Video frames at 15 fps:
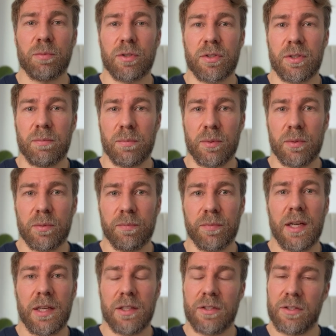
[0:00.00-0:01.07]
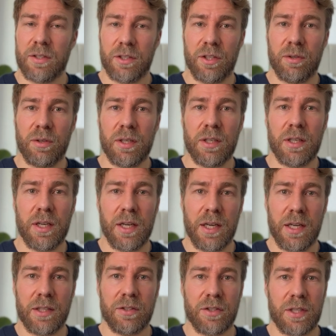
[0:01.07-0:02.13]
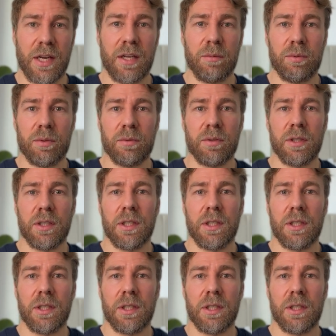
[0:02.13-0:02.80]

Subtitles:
more simple. It's secure and scalable.